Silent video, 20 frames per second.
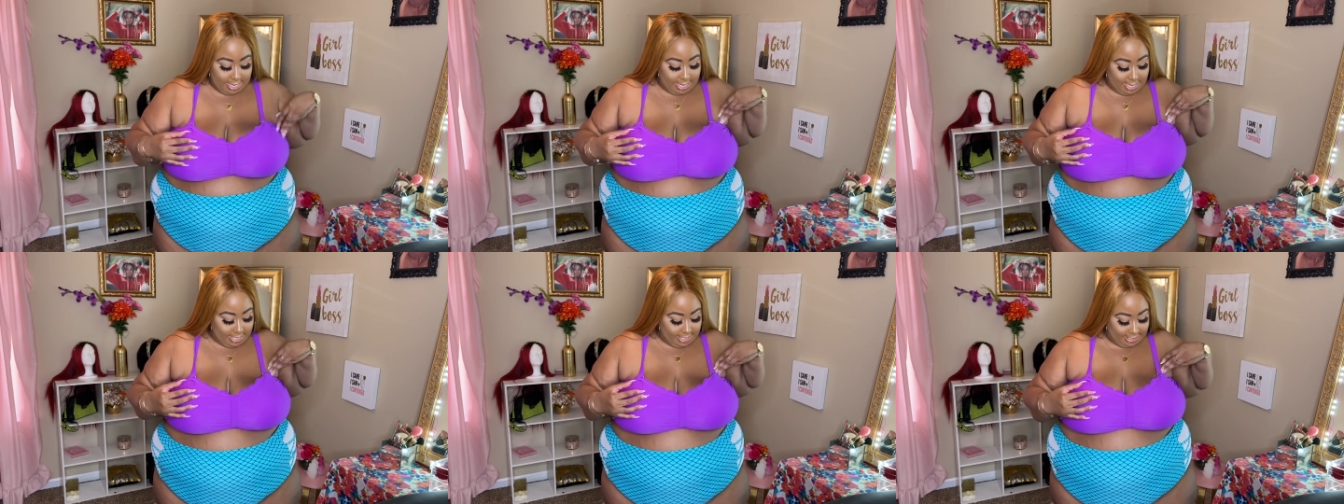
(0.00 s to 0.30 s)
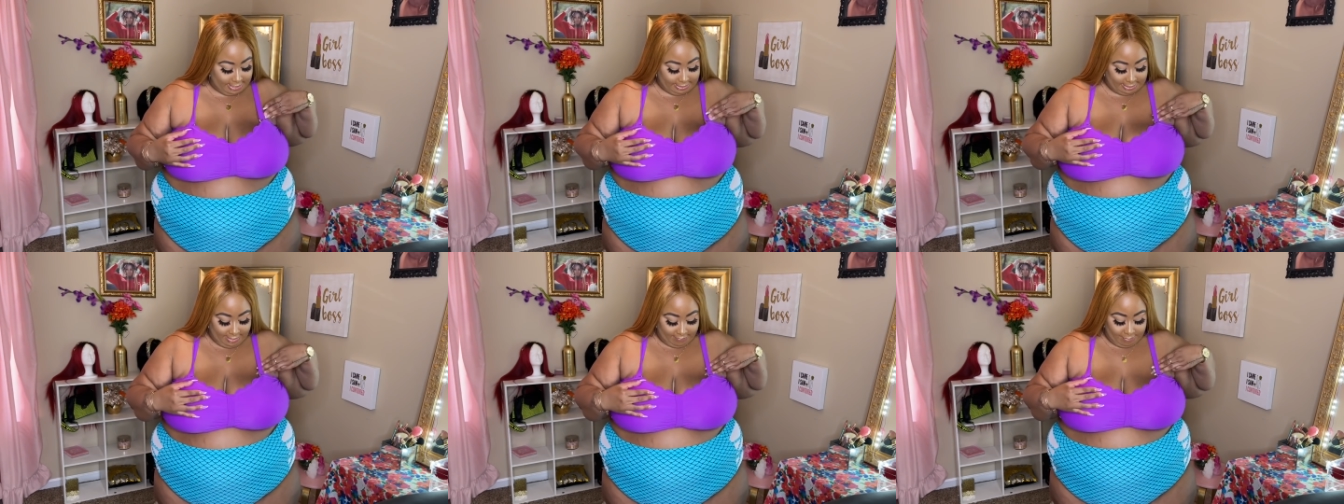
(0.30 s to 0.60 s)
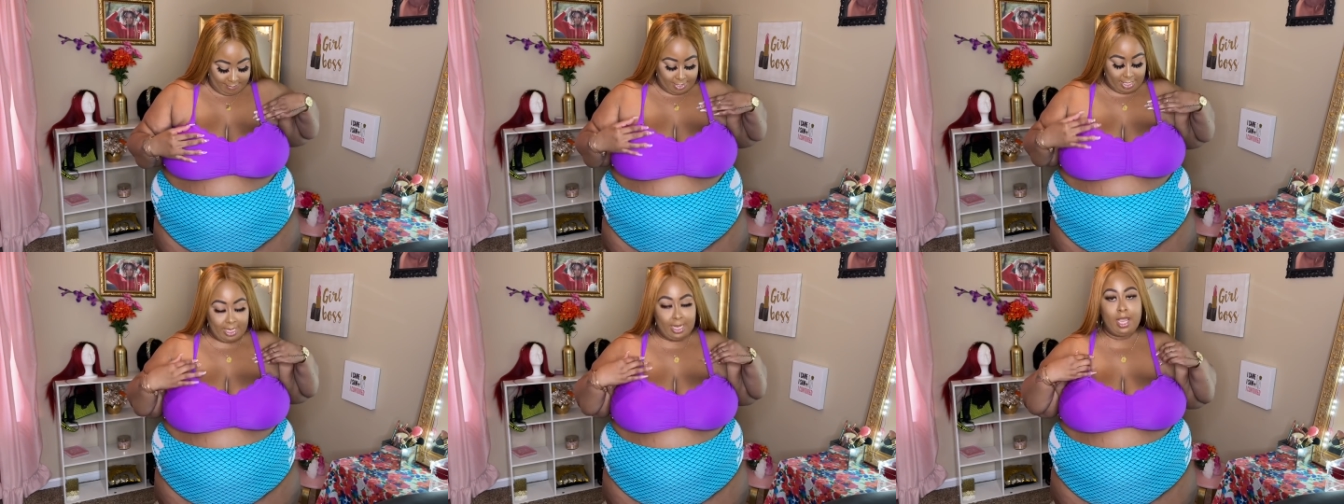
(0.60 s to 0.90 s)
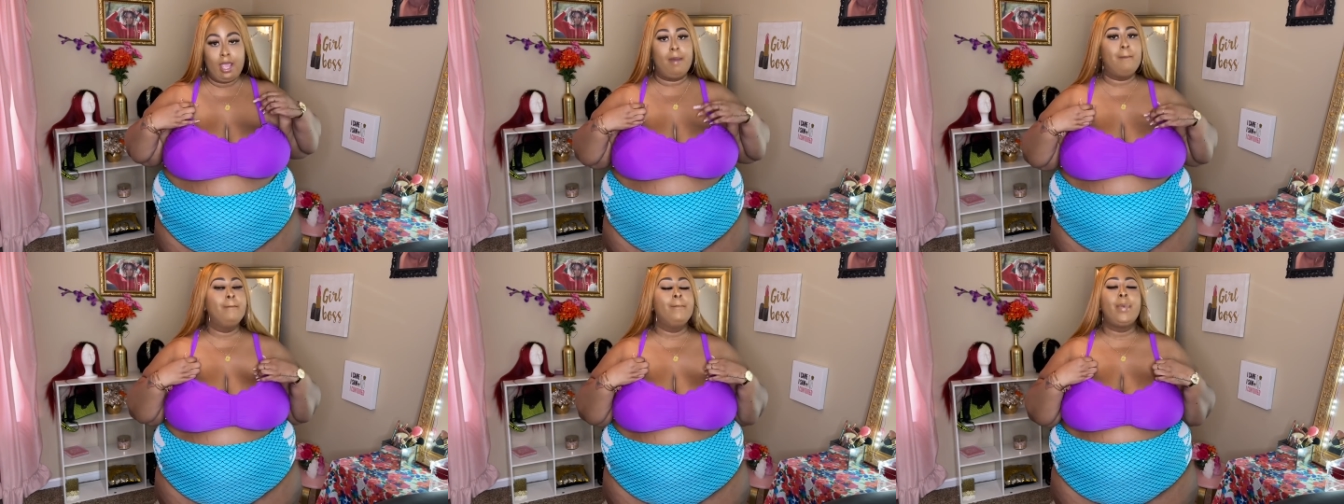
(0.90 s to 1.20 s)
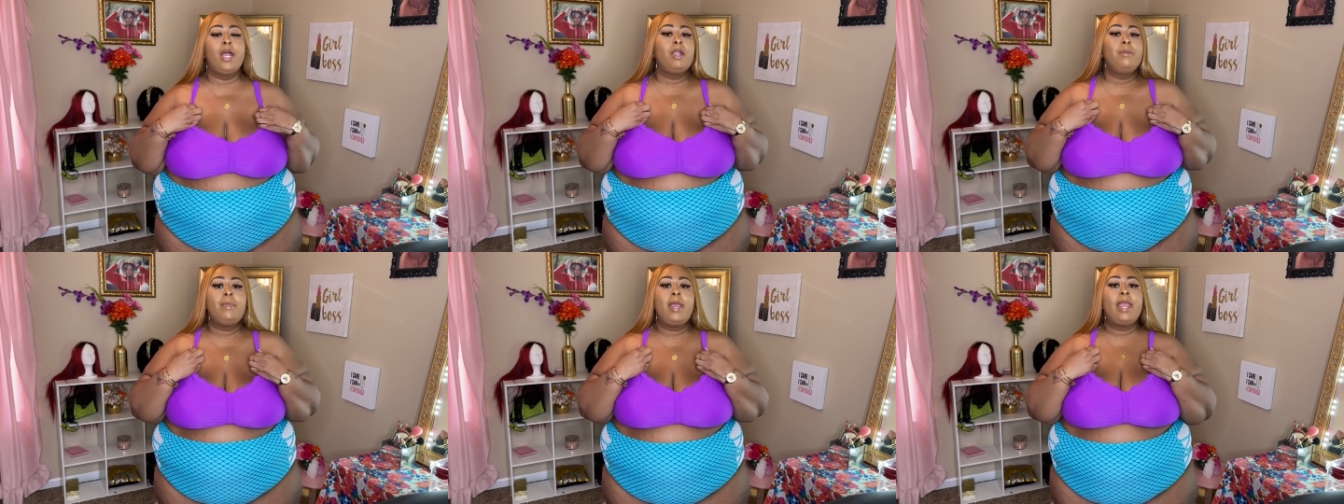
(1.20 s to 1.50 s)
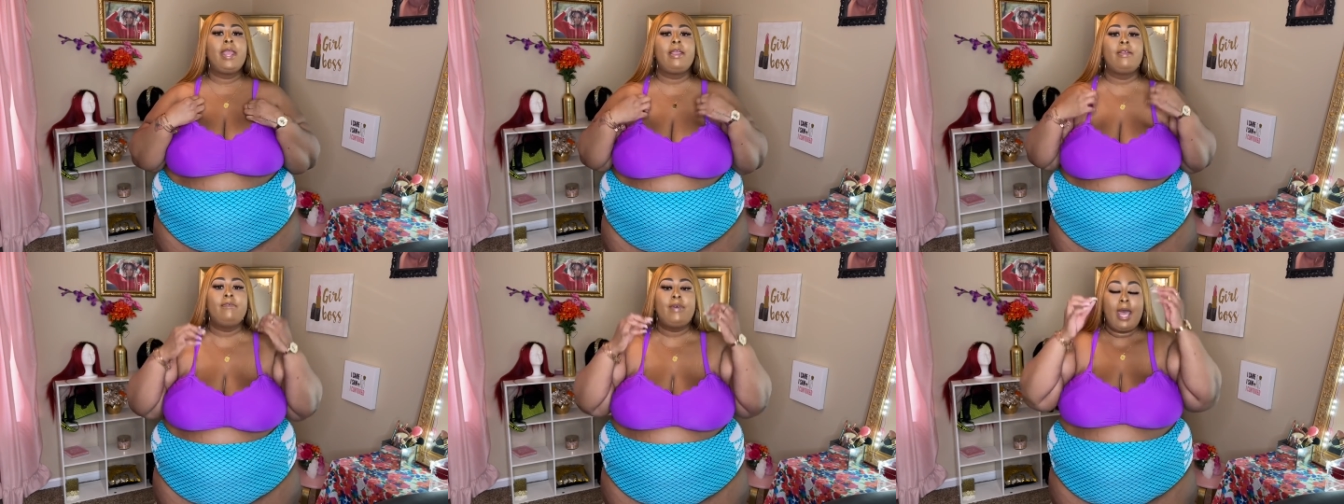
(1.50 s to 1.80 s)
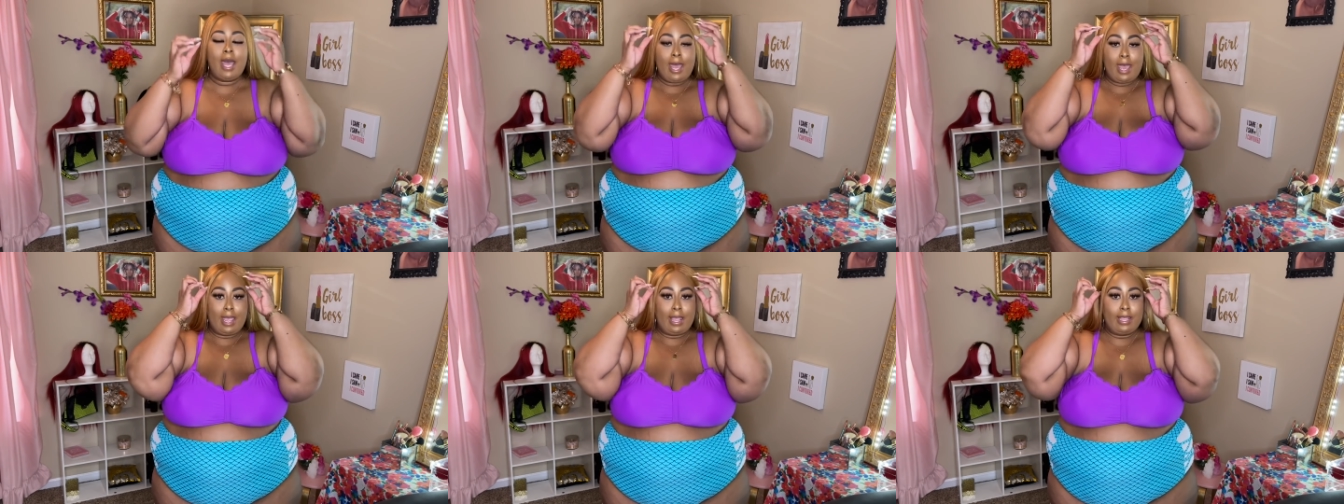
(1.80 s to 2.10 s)
And it's giving me mermaid
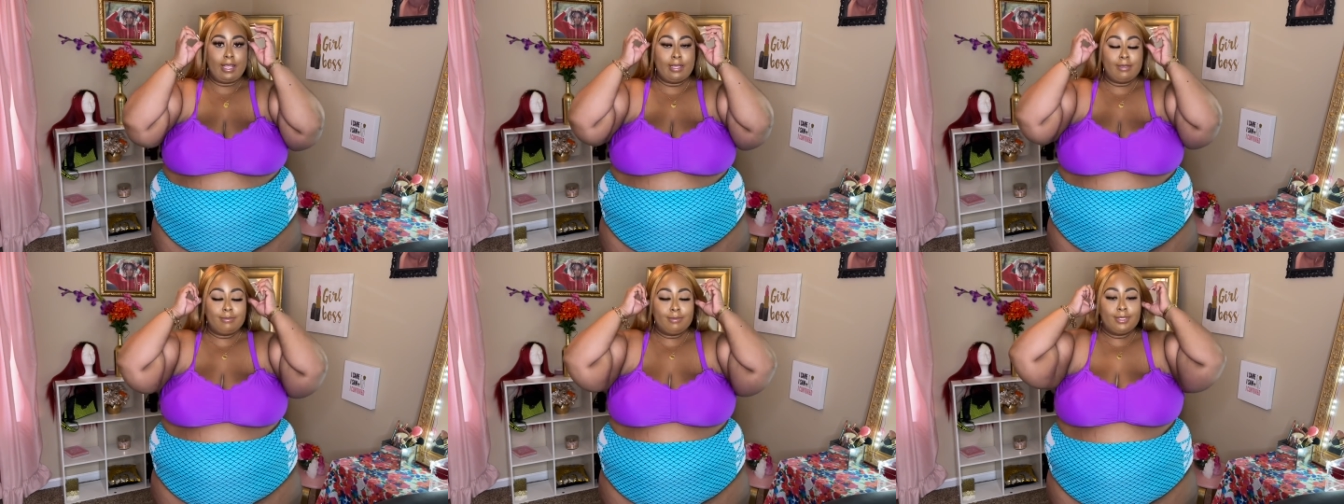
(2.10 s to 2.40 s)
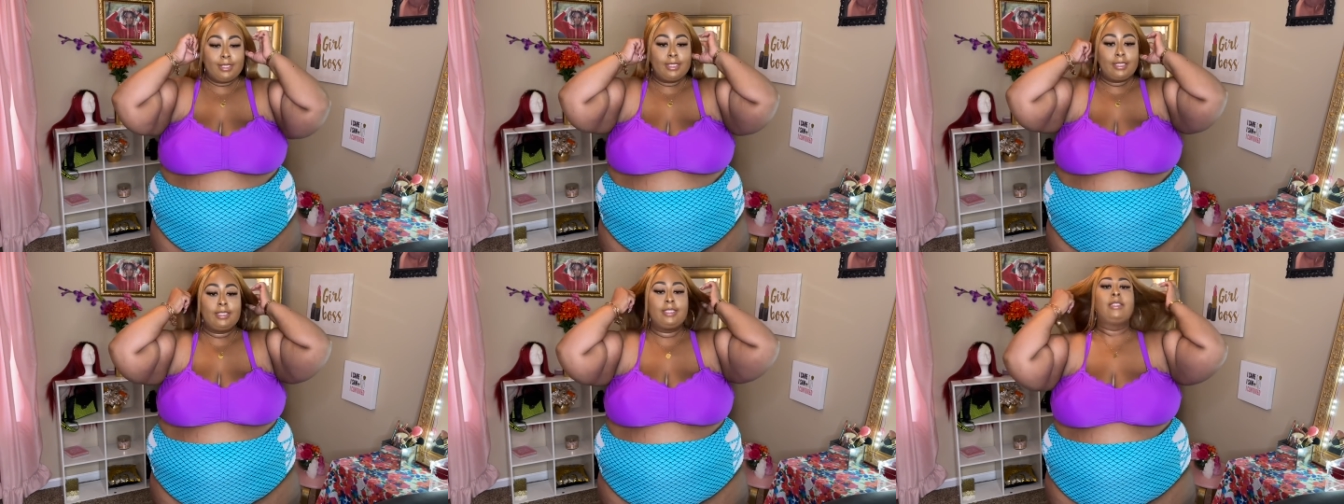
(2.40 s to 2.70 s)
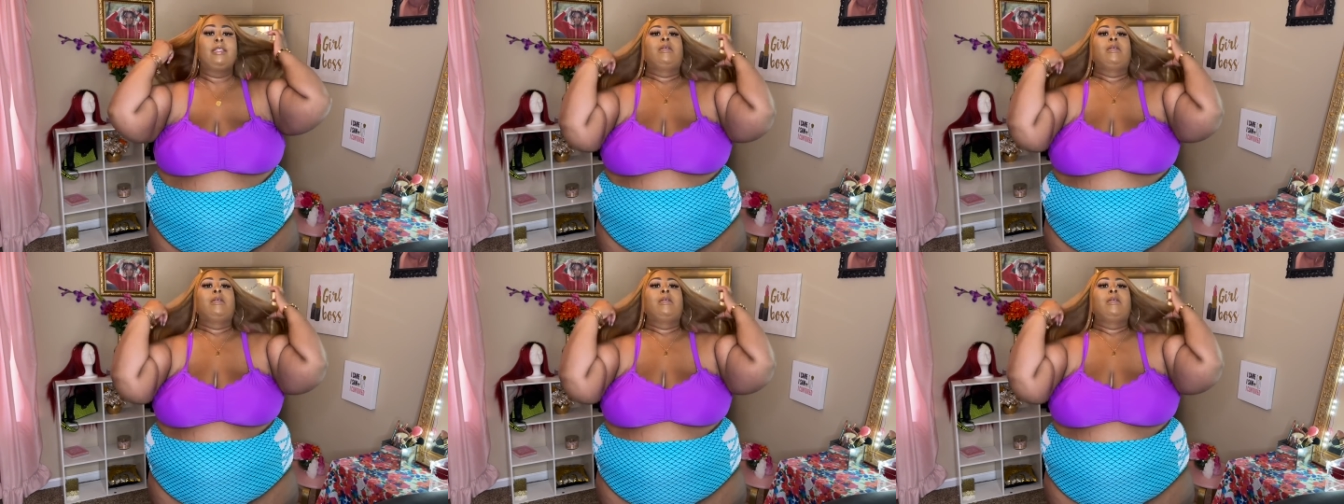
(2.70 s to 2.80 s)
vibes.